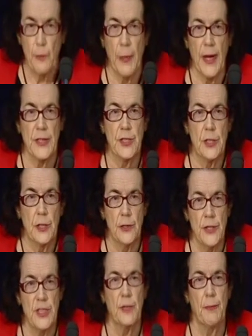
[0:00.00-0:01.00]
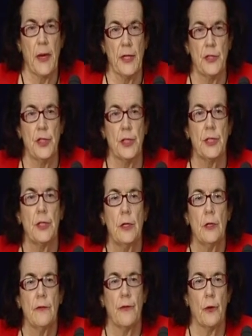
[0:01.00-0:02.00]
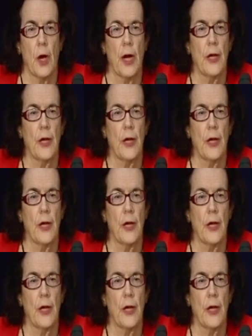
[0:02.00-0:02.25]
But this budget, for